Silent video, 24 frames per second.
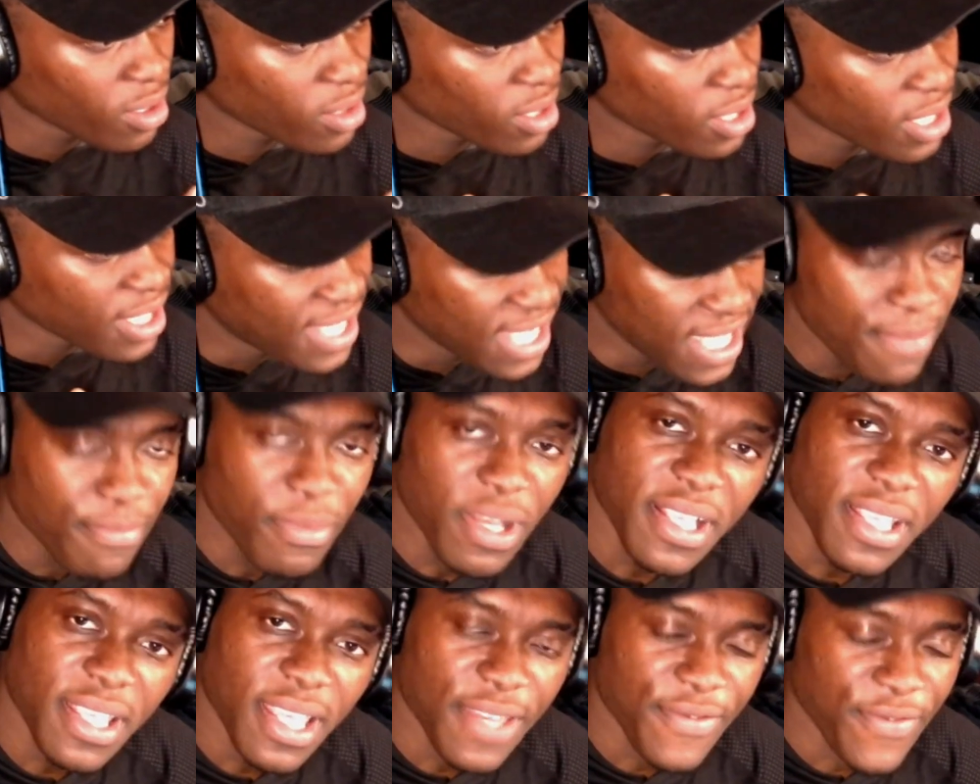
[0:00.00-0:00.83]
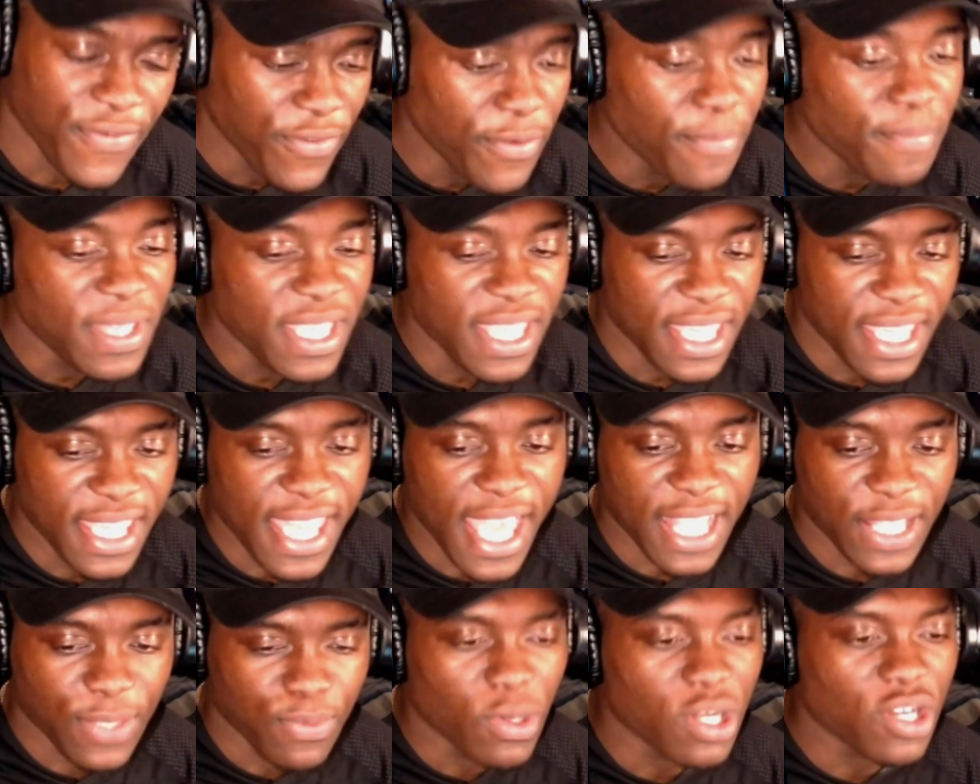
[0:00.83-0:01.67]
he must for me he
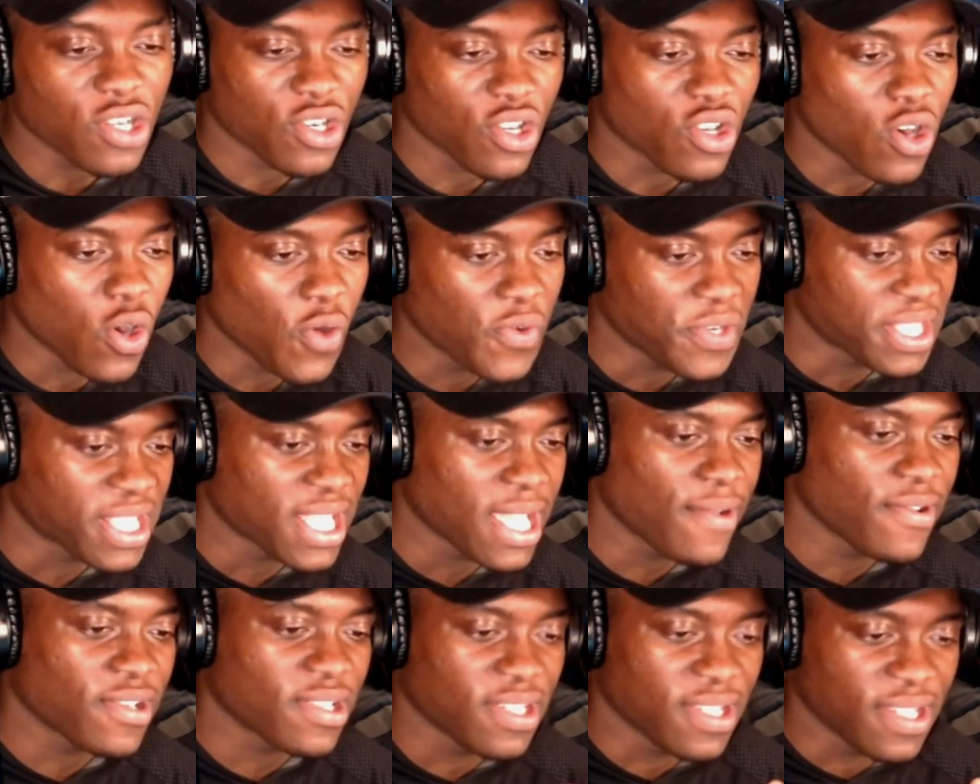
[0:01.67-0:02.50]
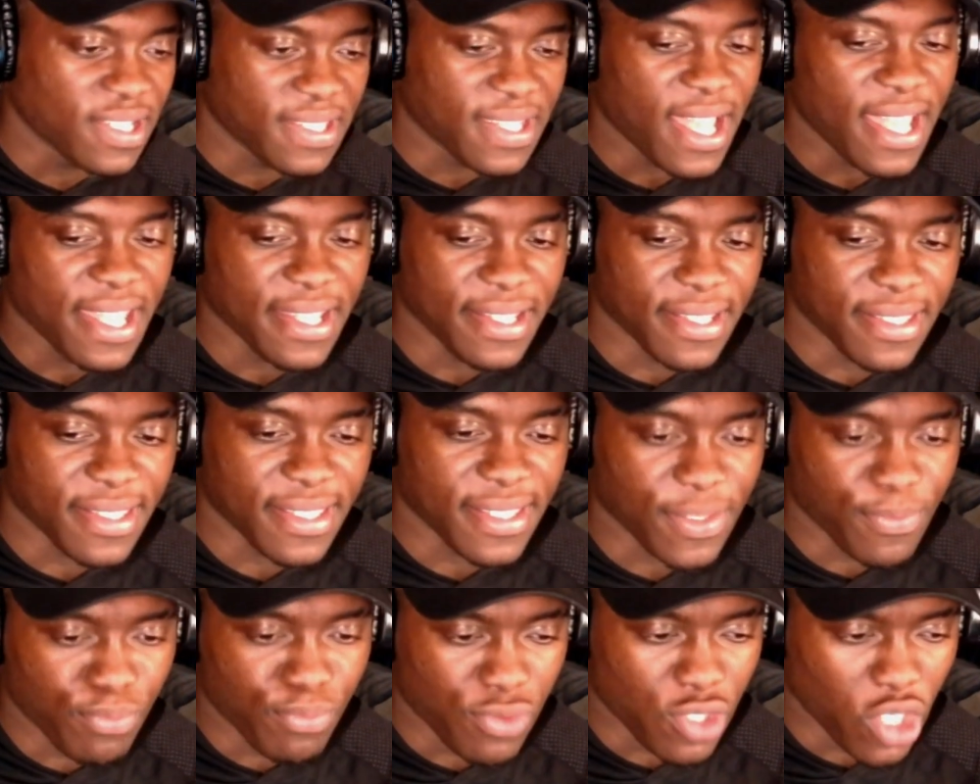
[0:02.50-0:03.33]
has one of the coldest character
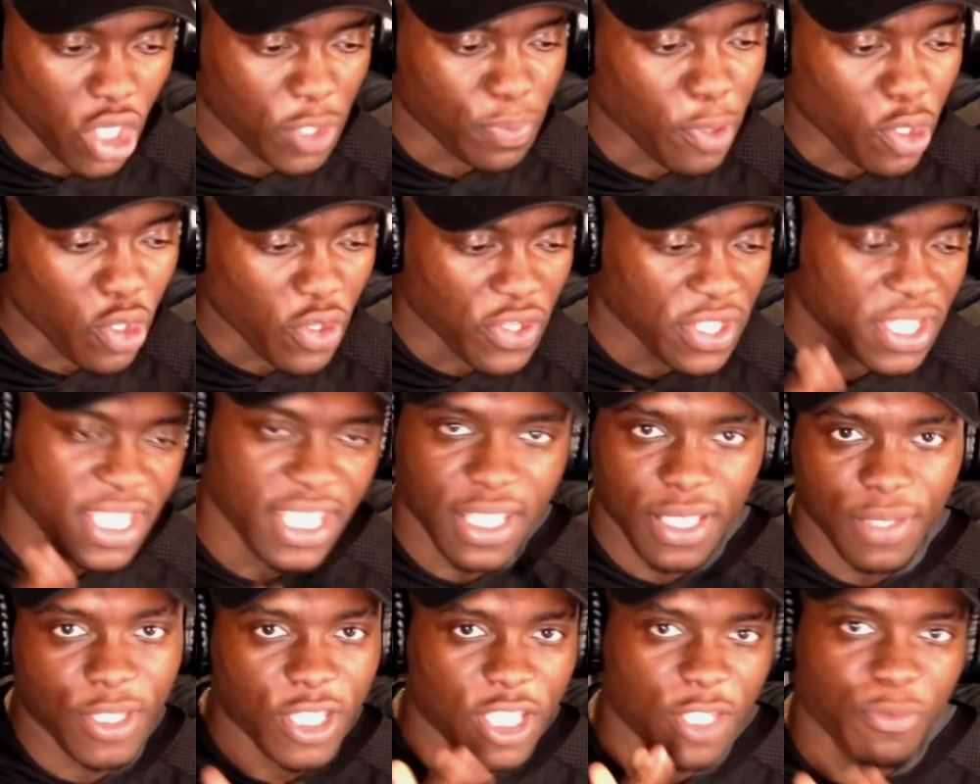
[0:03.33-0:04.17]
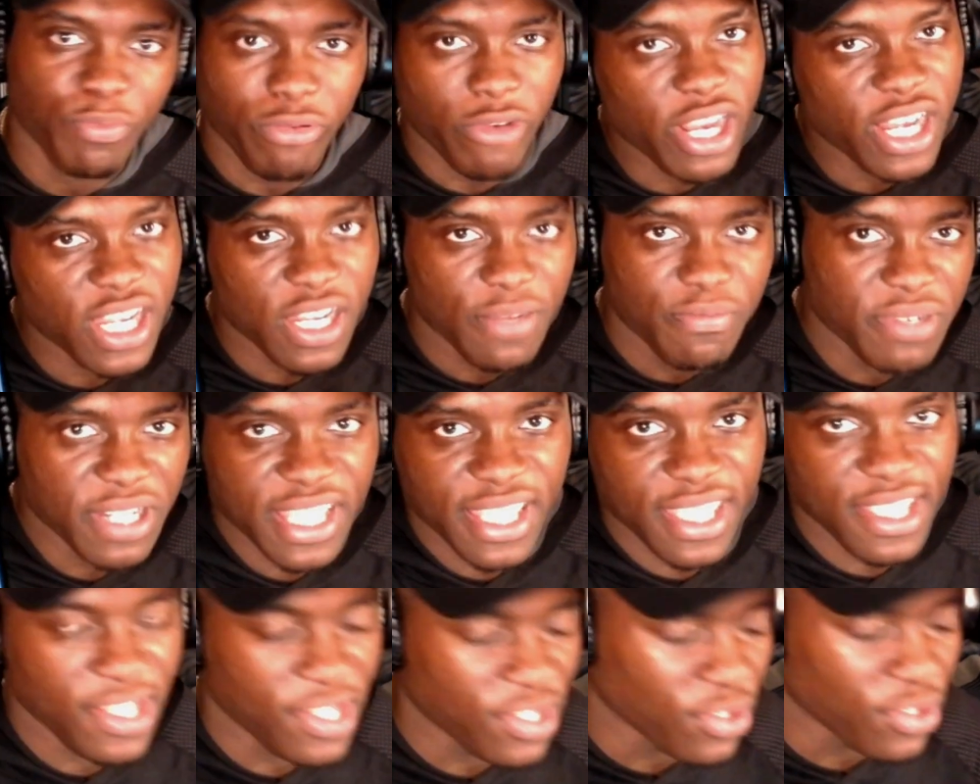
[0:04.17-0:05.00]
designs just because he sprayed a
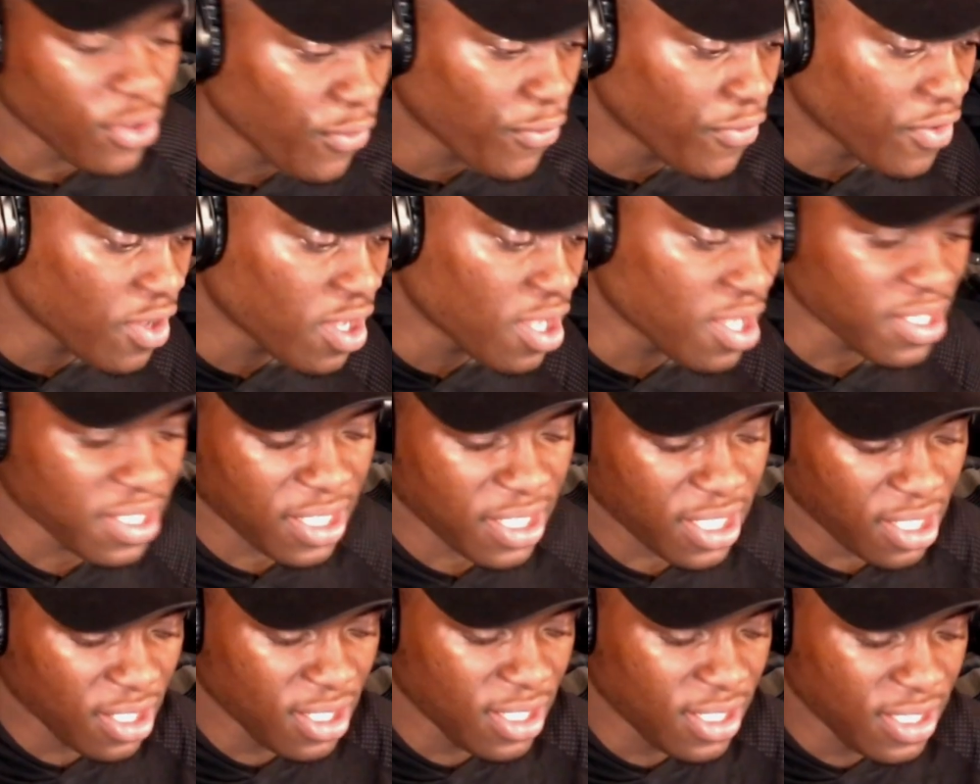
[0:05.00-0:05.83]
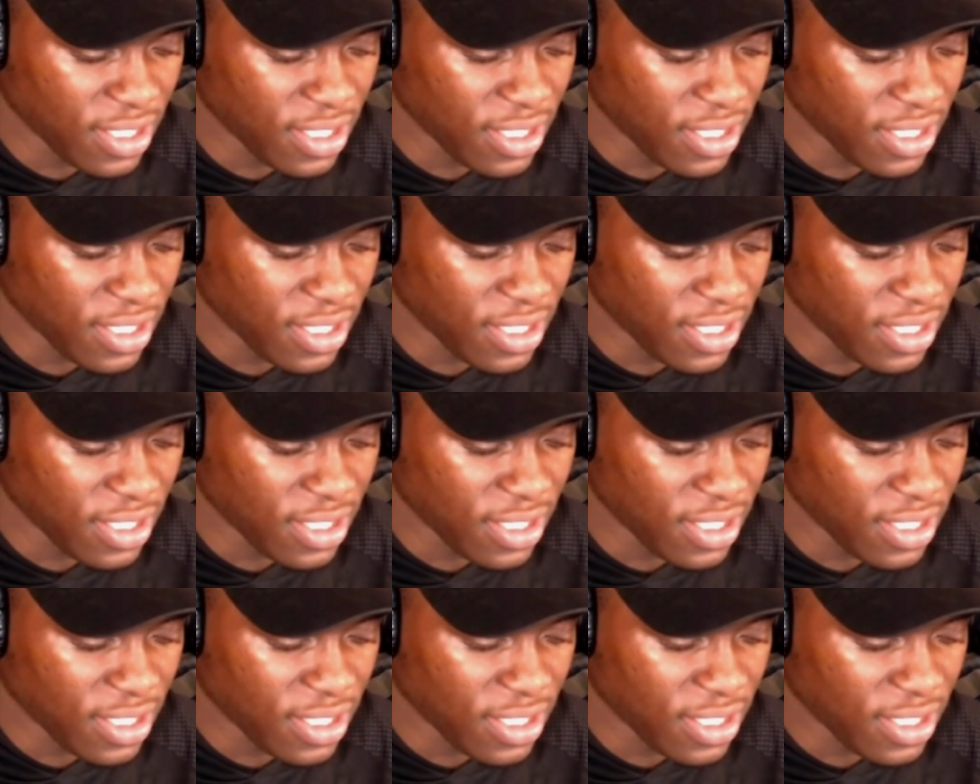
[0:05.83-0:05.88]
blicky so fast.